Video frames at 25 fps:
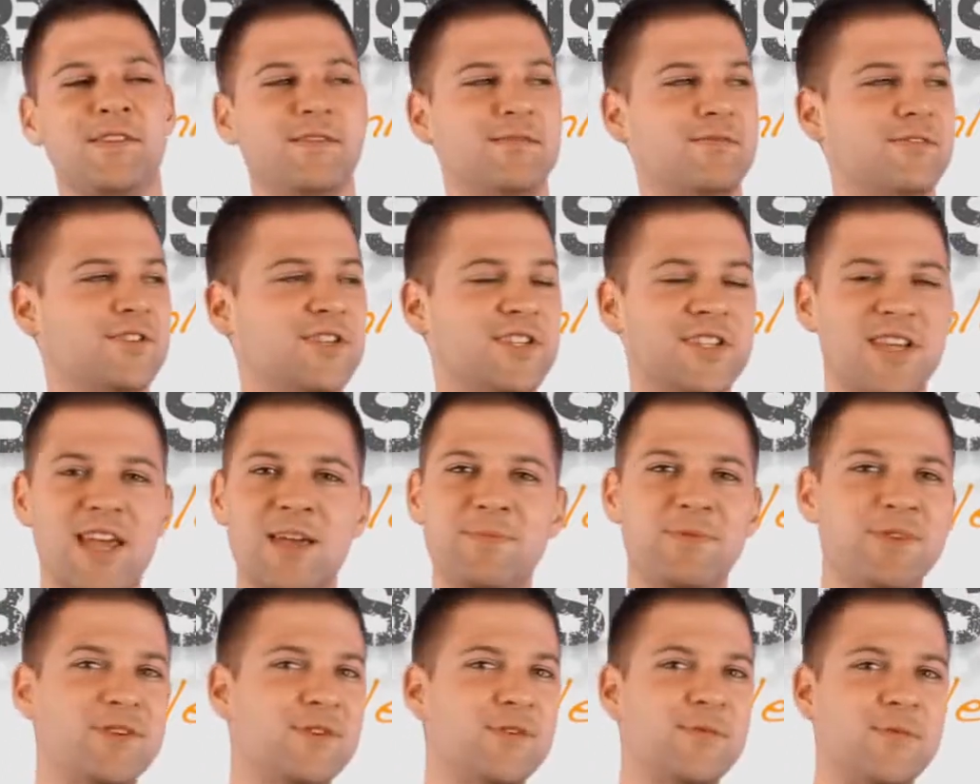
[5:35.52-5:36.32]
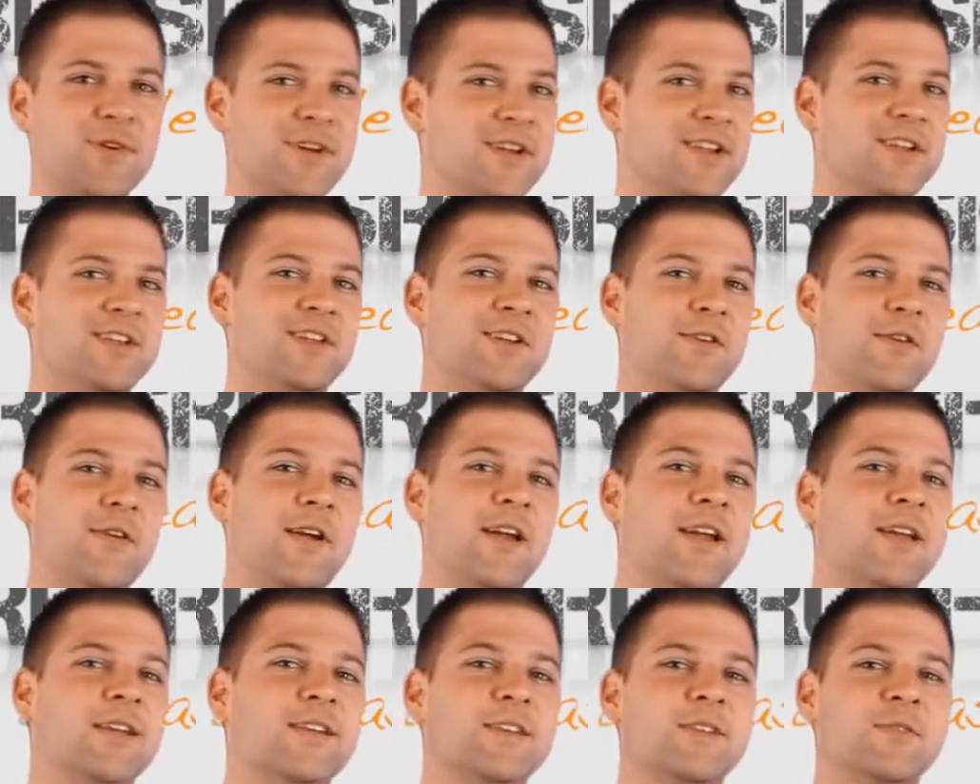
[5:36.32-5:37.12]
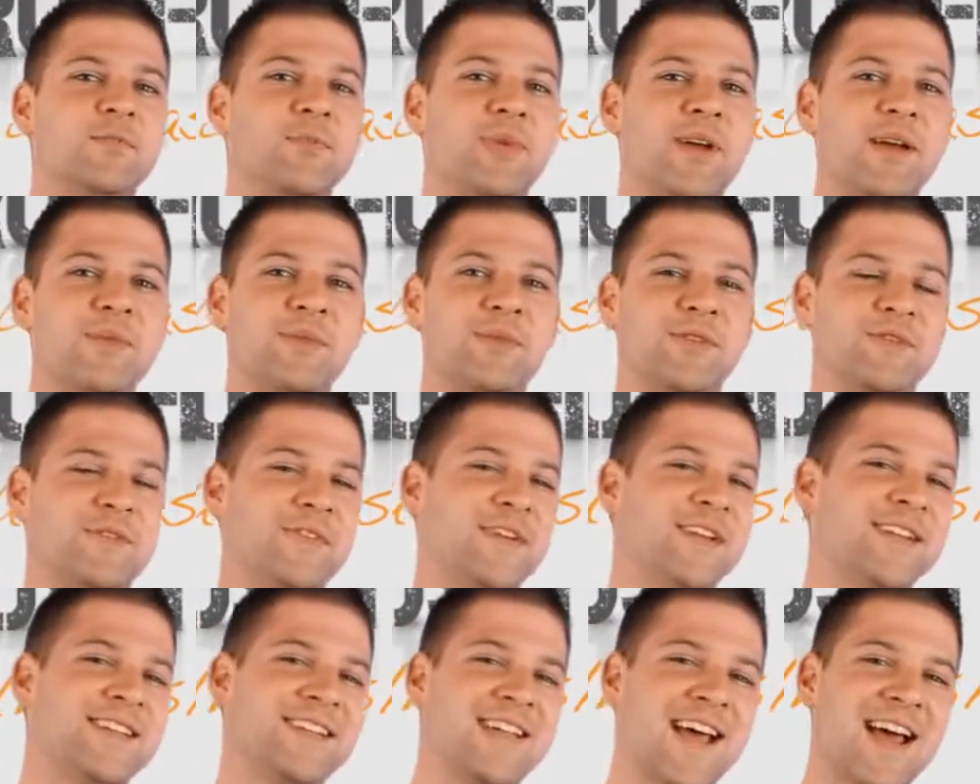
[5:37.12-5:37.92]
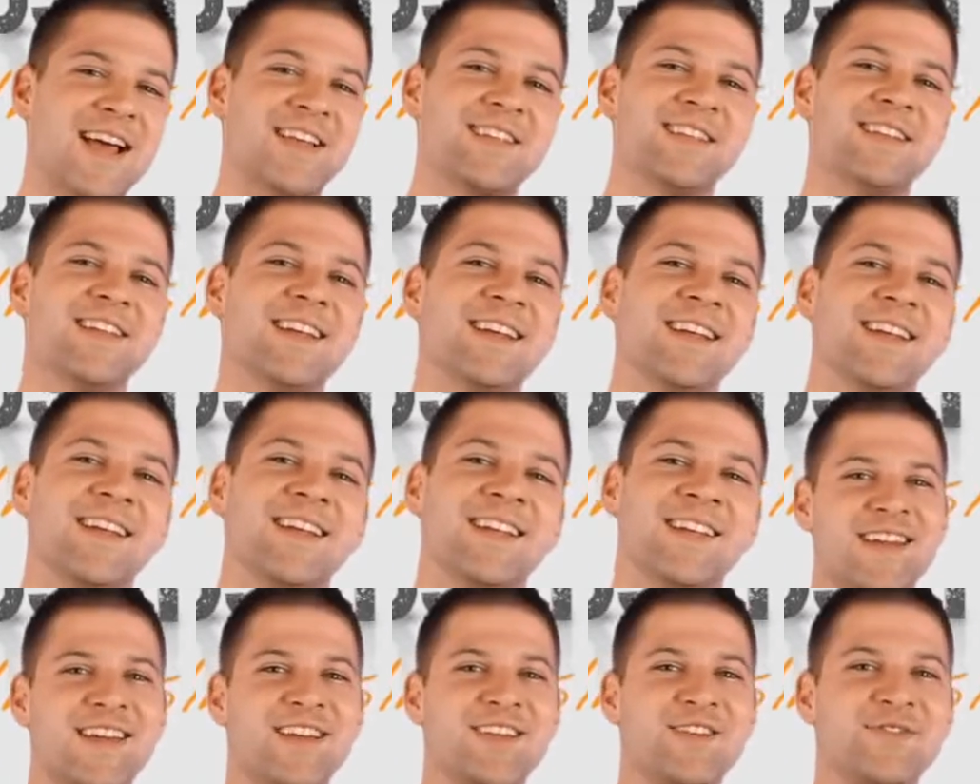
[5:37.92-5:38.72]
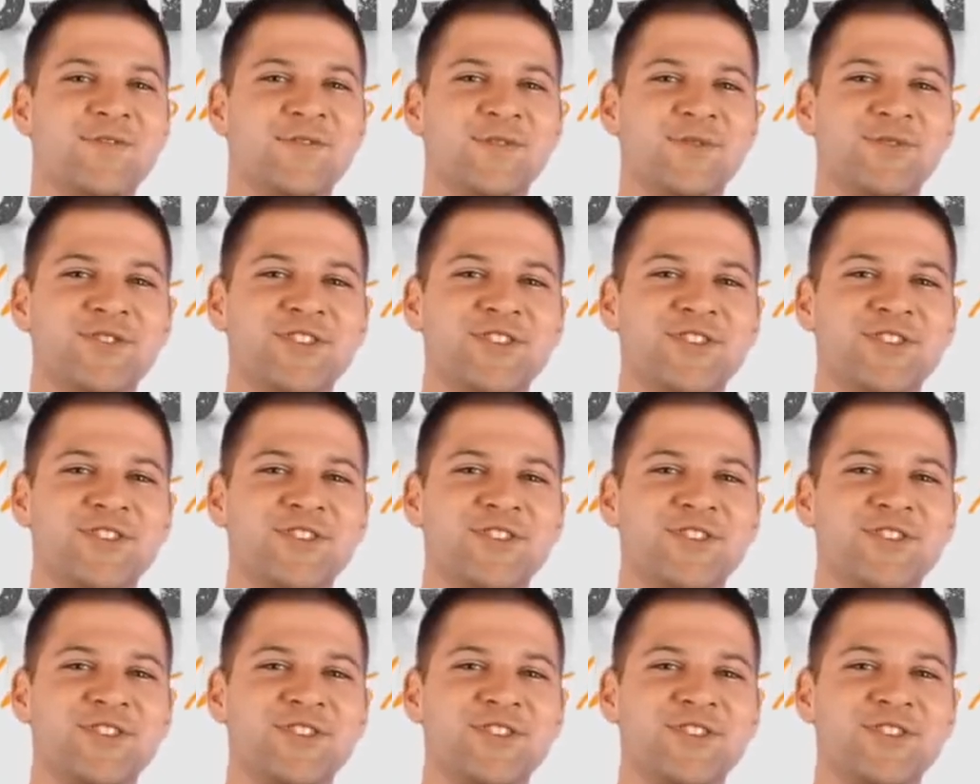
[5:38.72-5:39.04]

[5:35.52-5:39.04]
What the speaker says: and just keep doing what you're doing, because you people are fantastic. Thank you for